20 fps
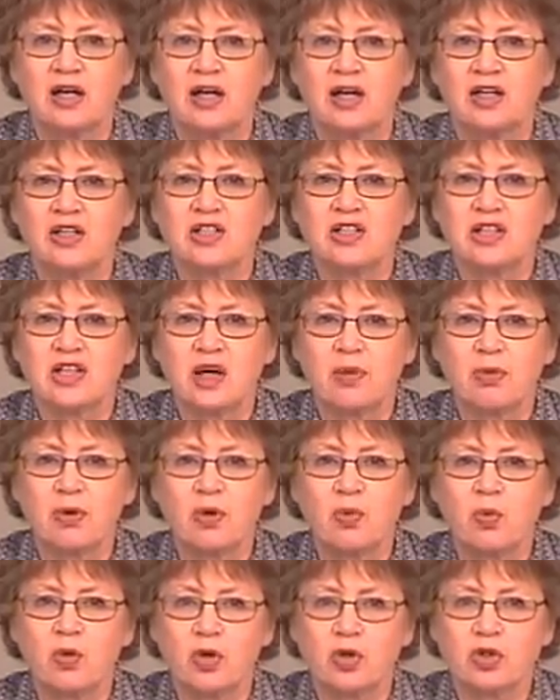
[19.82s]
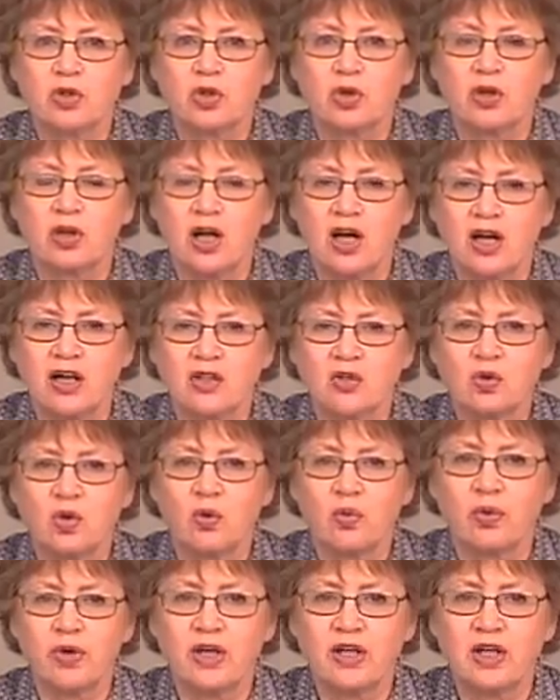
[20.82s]
and skipping words or lines
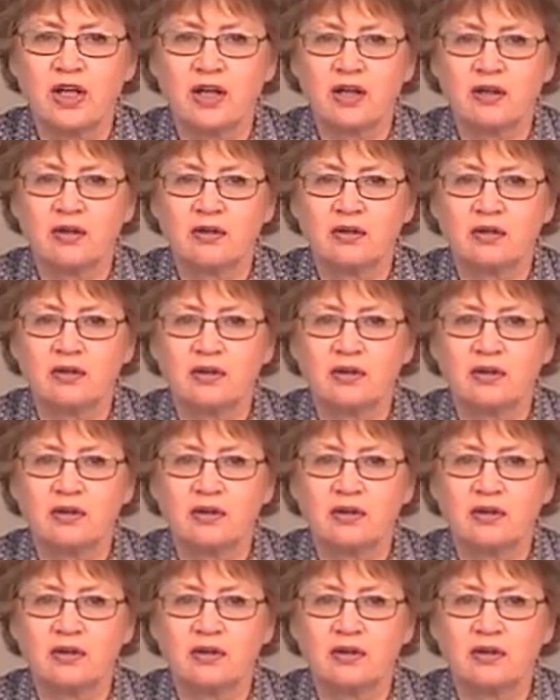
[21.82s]
while reading.